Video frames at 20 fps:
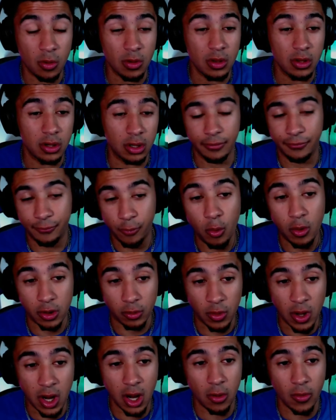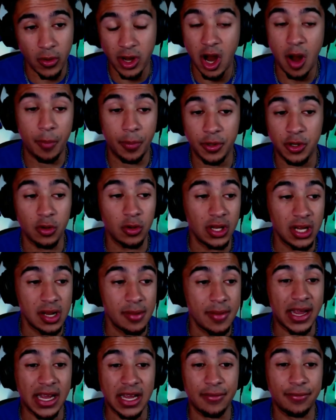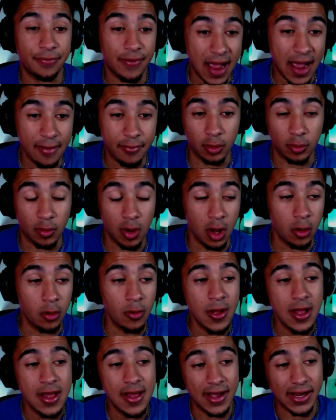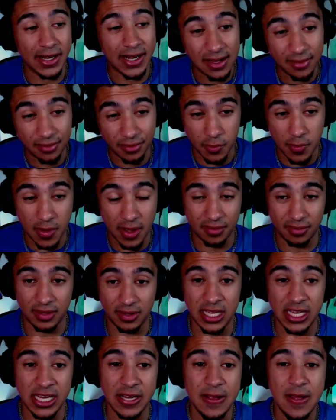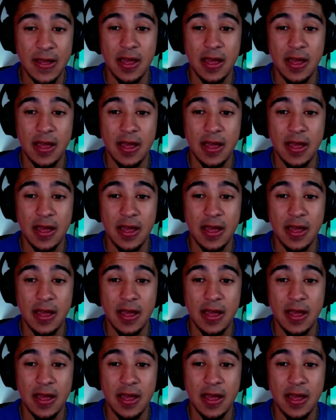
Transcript: or 4 in a row, an opportunity to make it 5 in a row against USC,